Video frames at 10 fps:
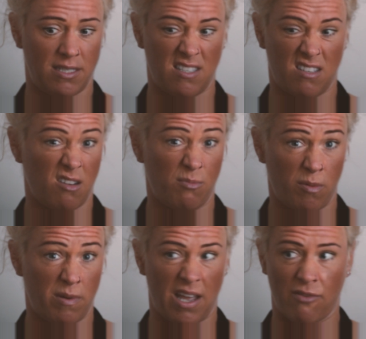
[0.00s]
they said that I'd
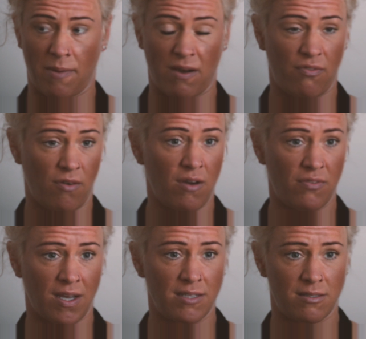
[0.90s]
probably have about 5
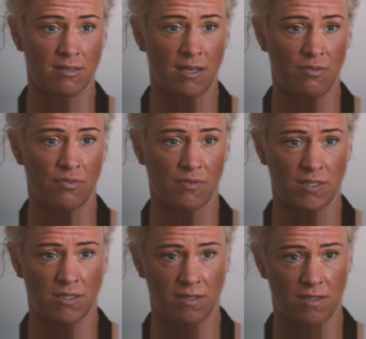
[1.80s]
days to live if I
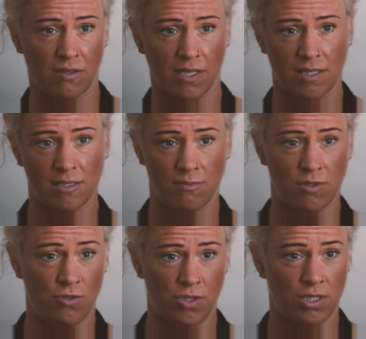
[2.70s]
didn't start getting some
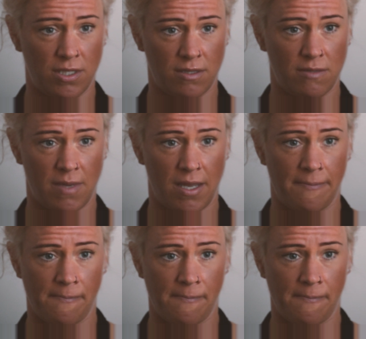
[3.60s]
nutrition into me.